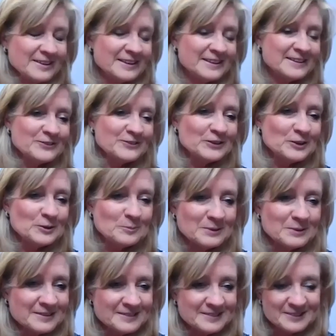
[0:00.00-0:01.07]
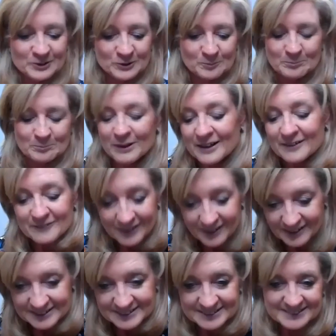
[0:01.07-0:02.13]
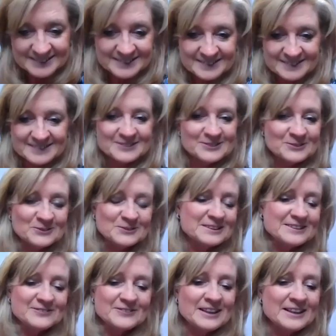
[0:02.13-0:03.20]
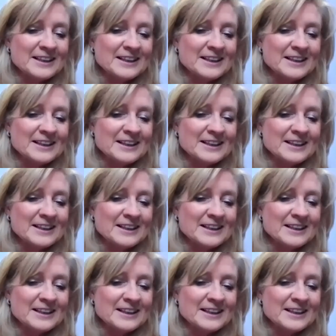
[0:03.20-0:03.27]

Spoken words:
in the group, and your bike rides and all the different,